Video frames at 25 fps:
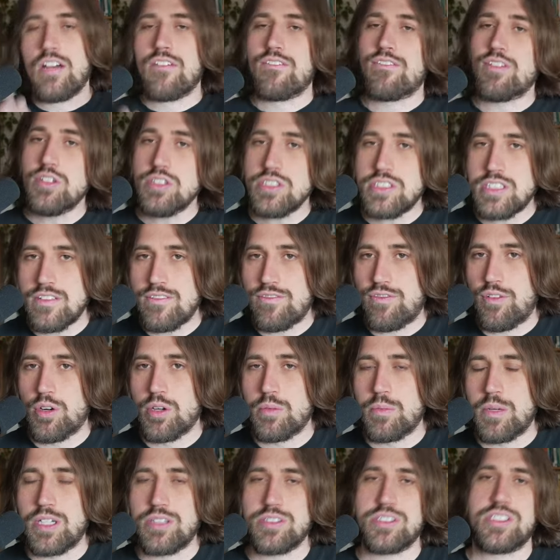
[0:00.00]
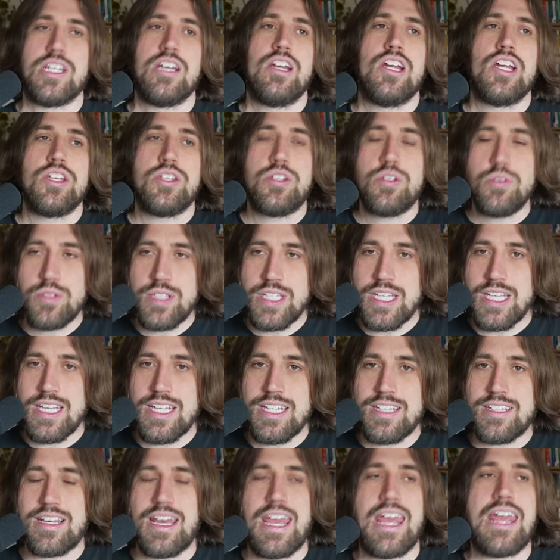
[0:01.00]
First and foremost, you
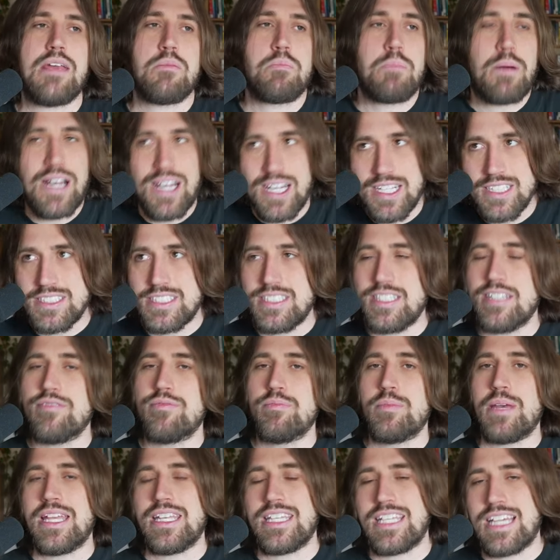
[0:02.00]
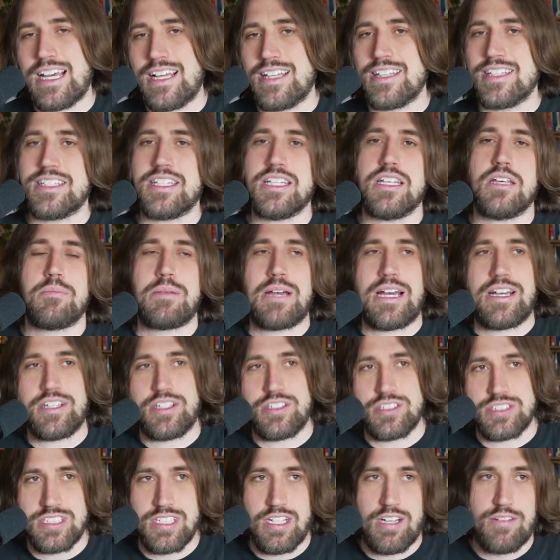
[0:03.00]
need a positive mentality about
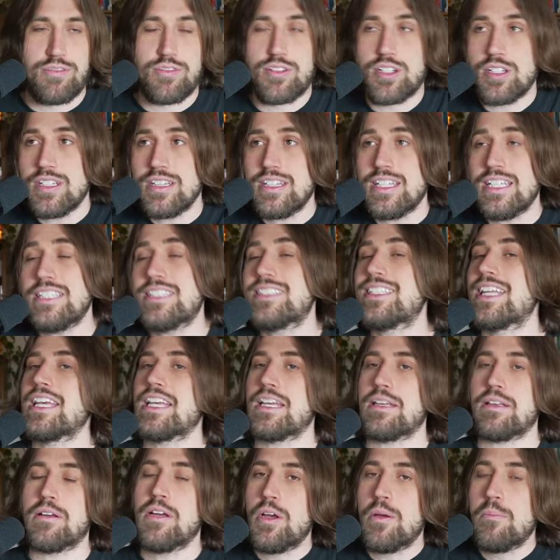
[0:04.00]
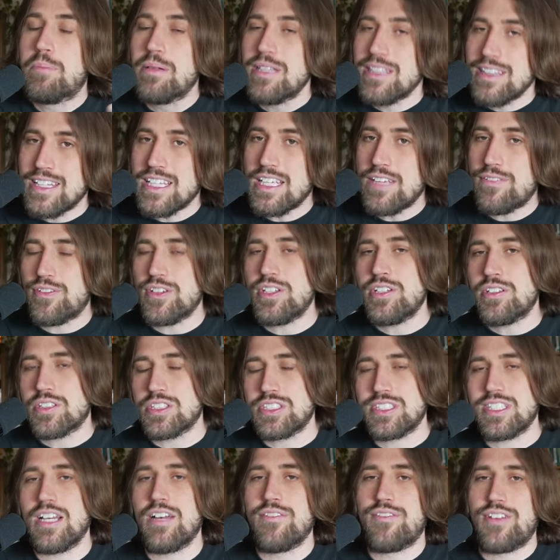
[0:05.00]
yourself, or at least a belief in
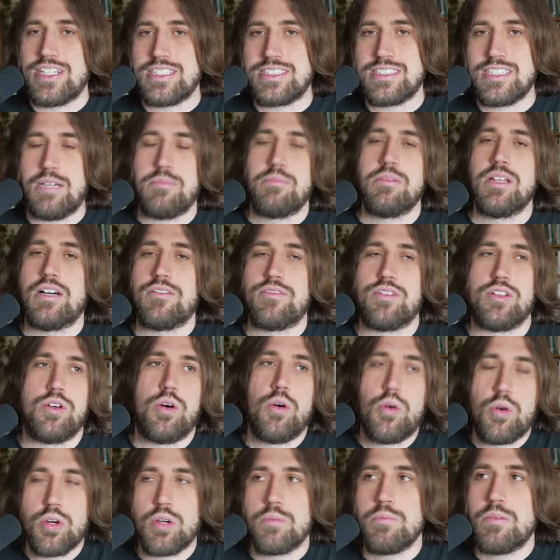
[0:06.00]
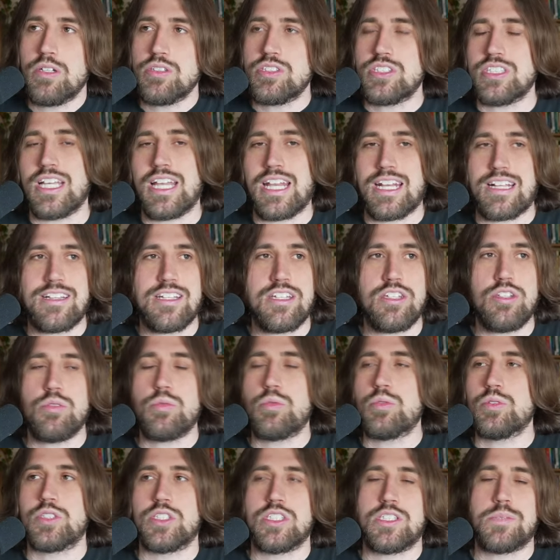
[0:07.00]
yourself at some level, or most likely you
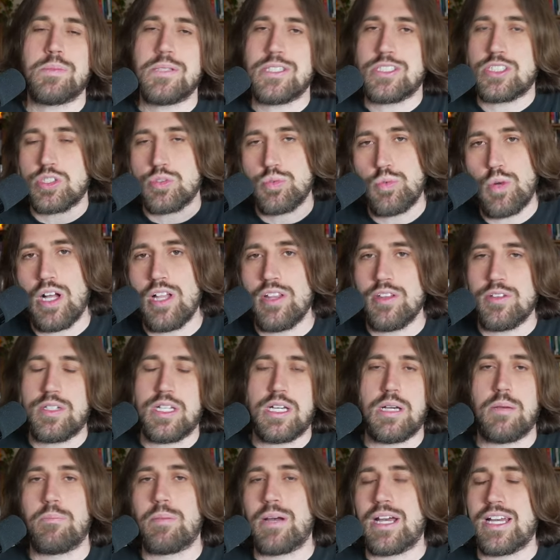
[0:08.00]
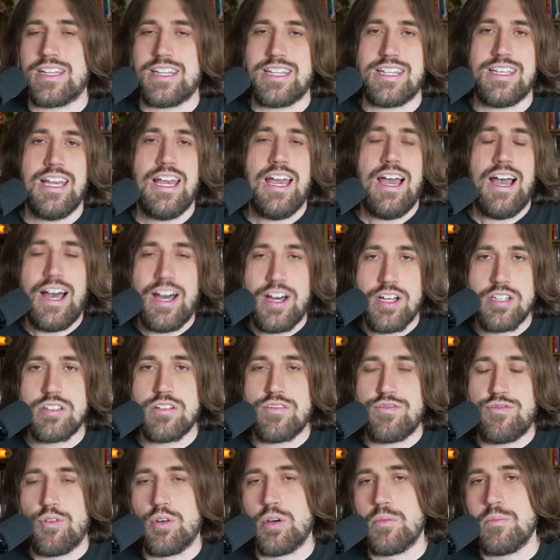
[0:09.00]
will just be swallowed up by the other
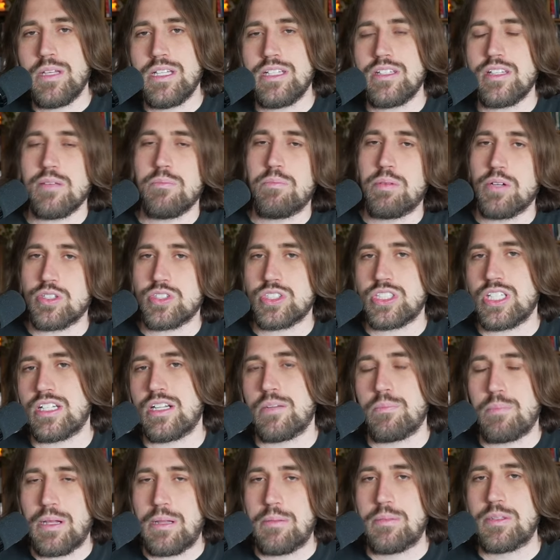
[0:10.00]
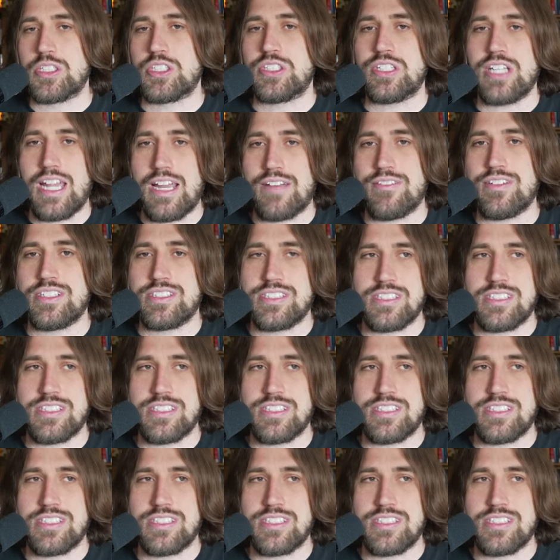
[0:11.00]
4 million books that are published every